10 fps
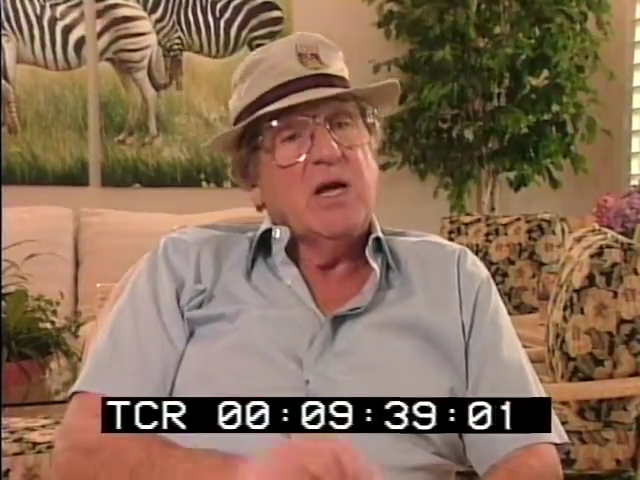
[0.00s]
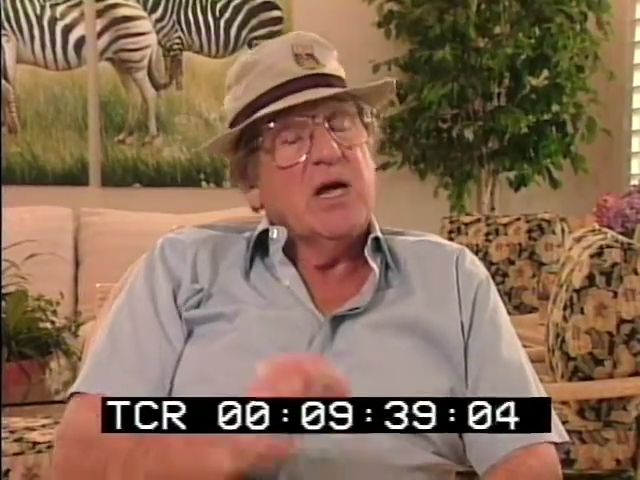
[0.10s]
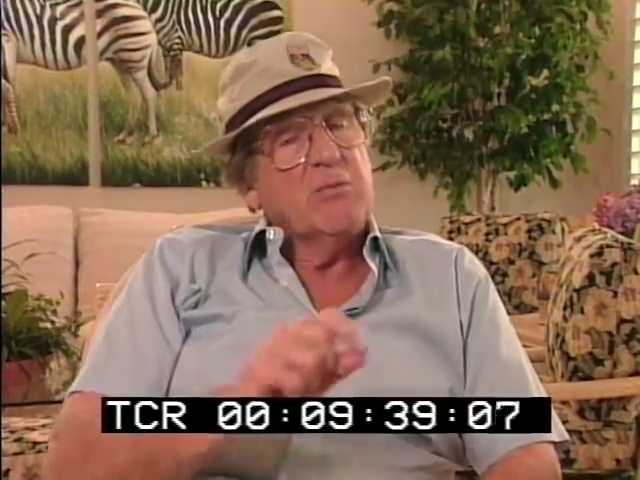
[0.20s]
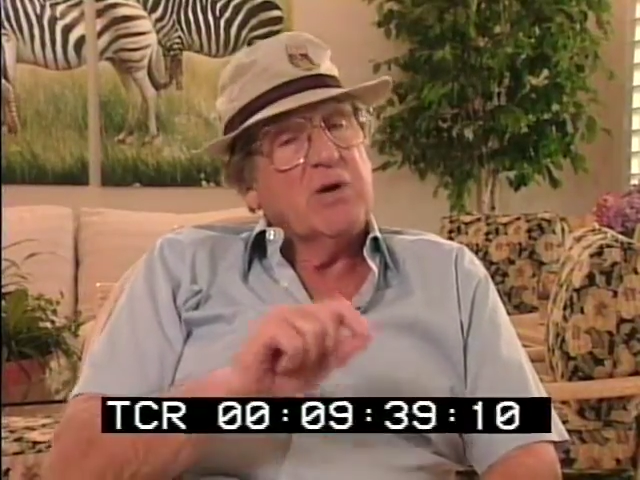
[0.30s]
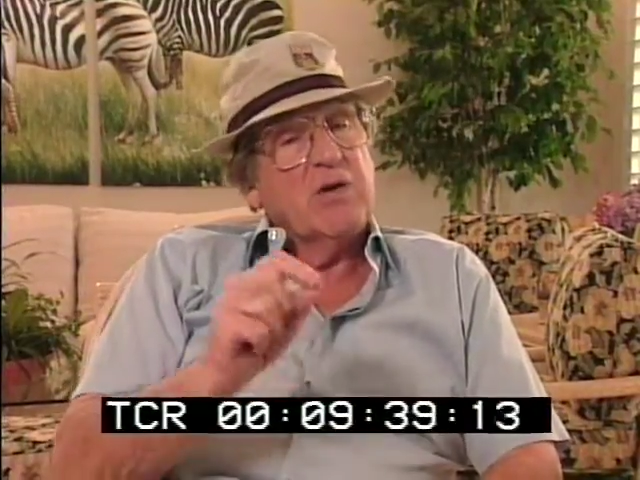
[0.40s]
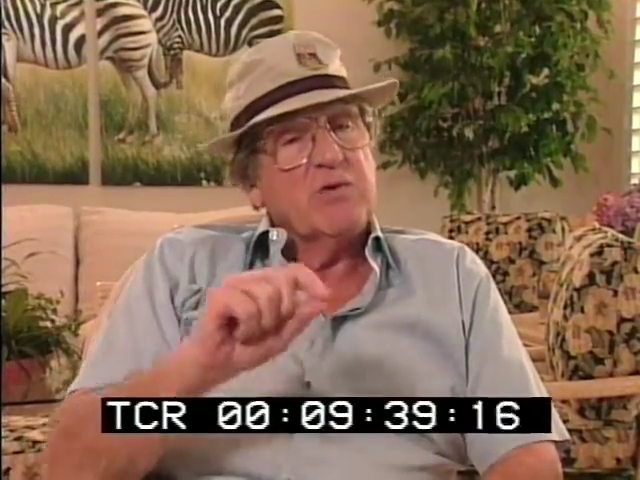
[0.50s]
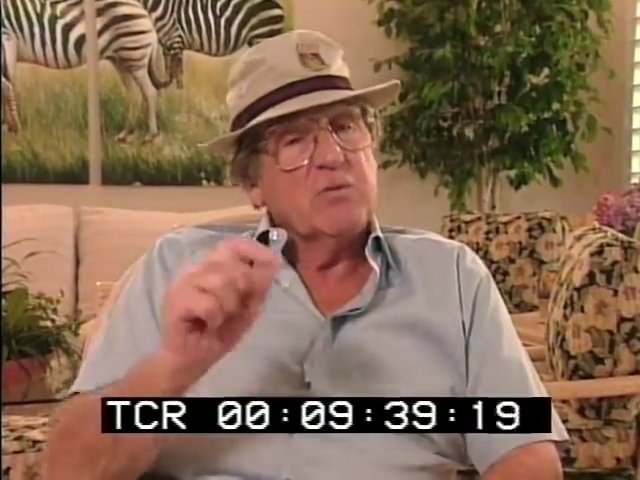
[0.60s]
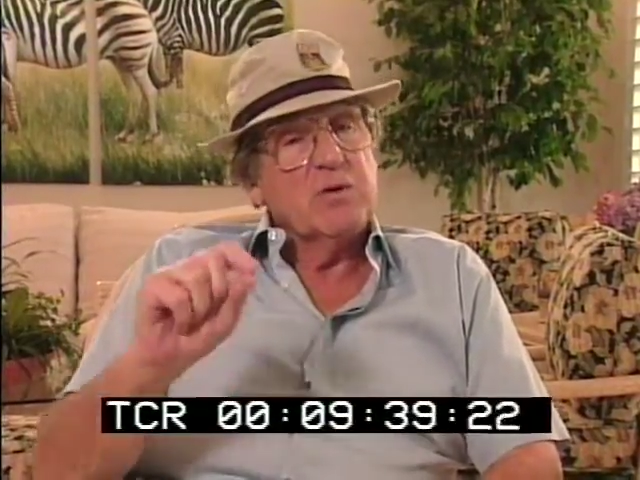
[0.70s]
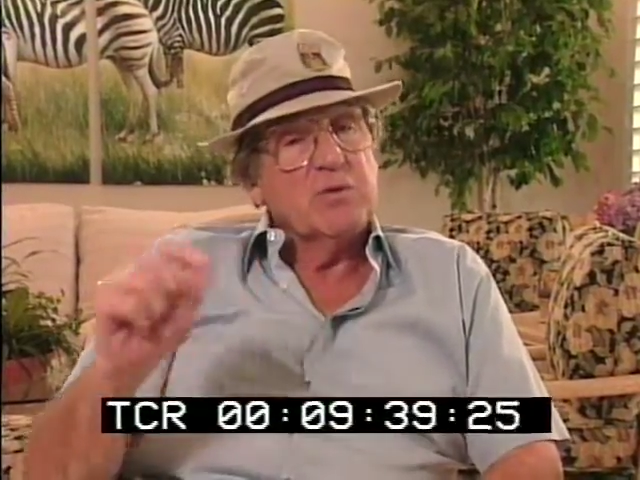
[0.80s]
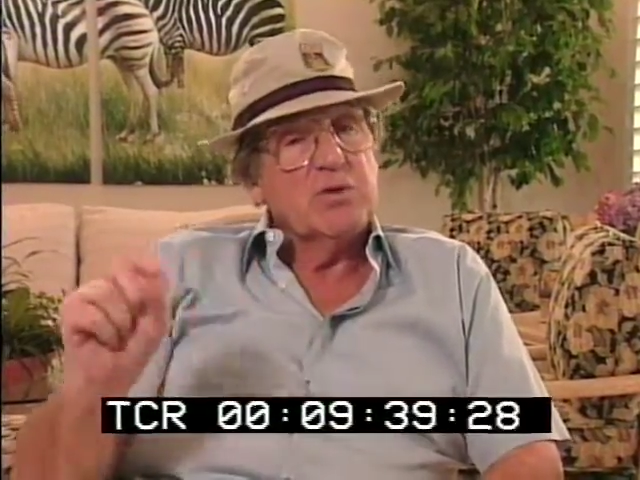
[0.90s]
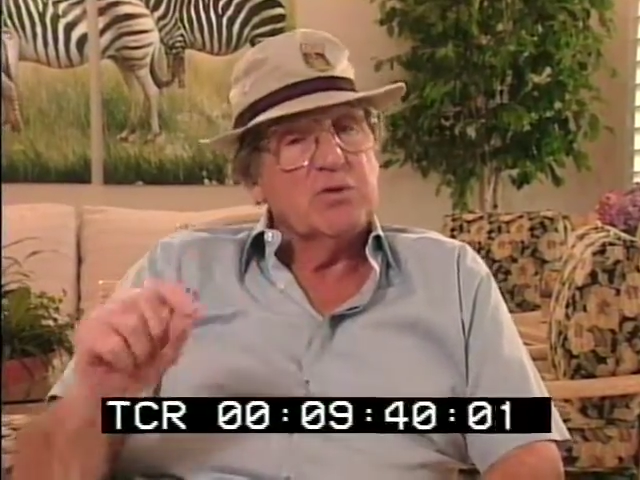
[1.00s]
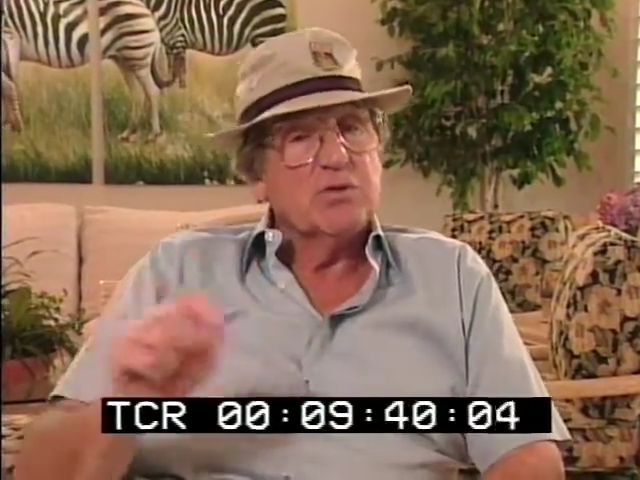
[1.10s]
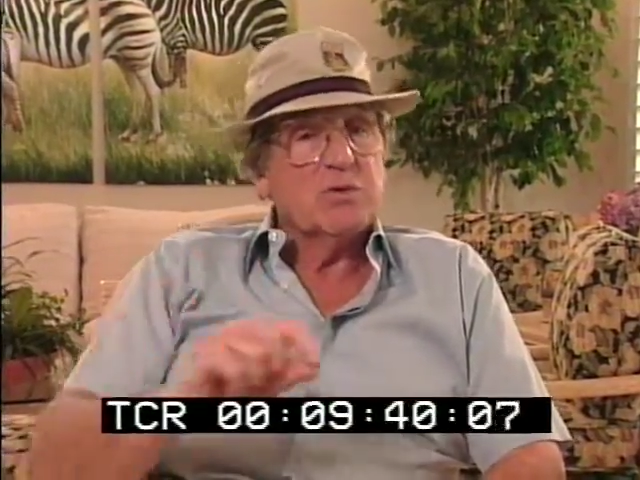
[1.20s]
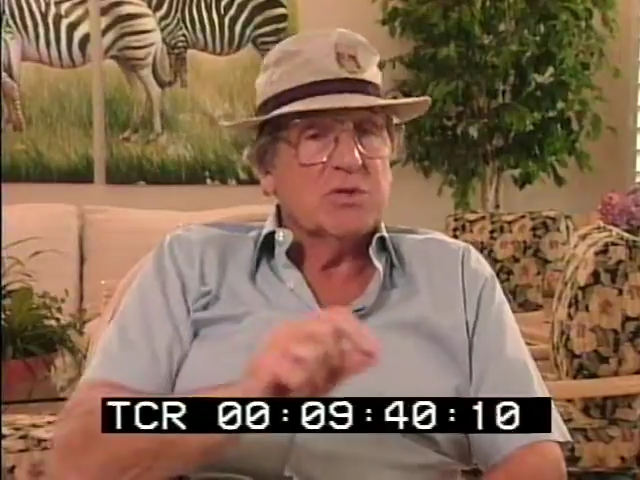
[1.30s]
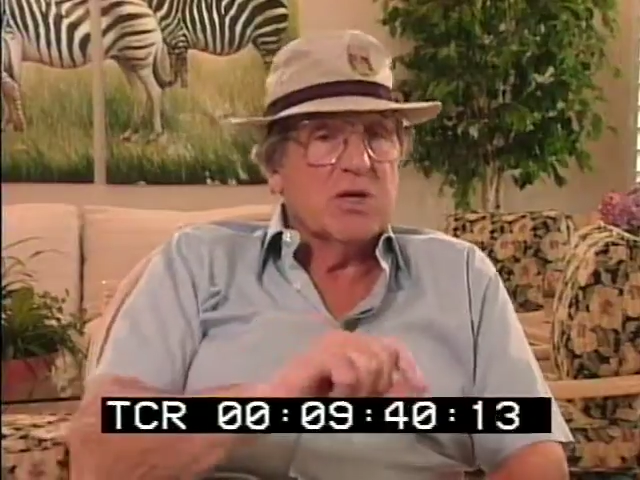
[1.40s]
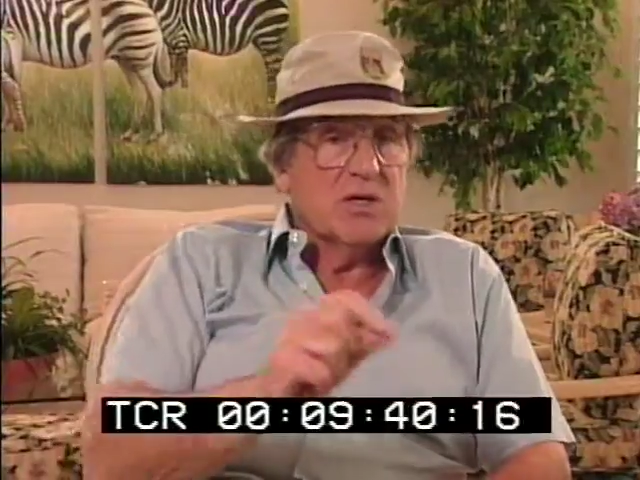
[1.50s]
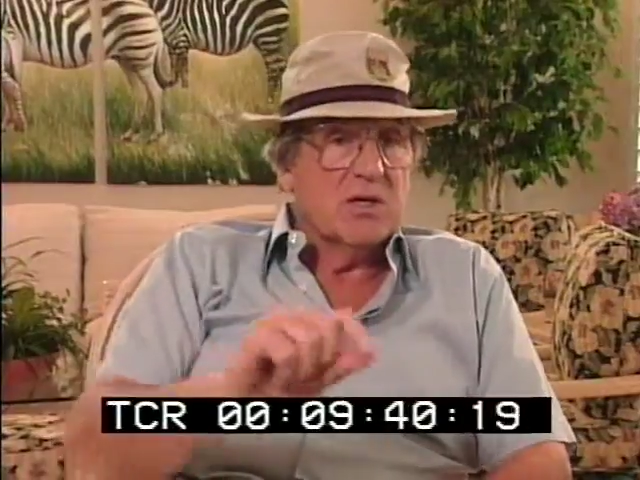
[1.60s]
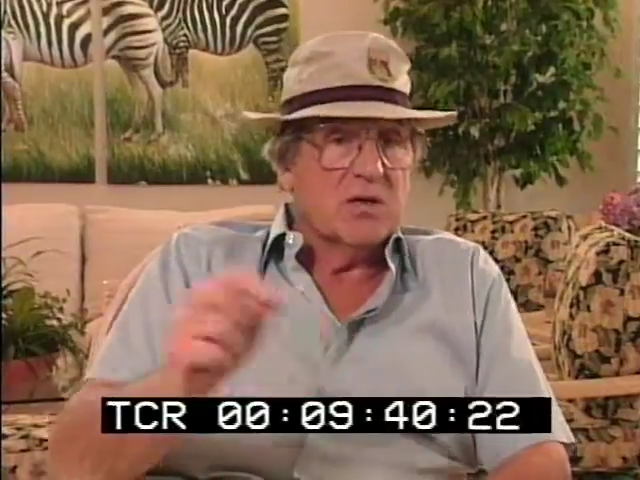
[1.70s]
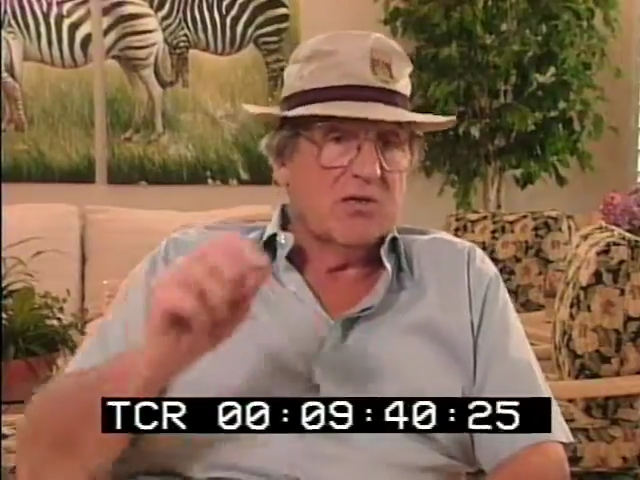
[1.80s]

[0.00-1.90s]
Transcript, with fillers: and whatever we would do, she would take little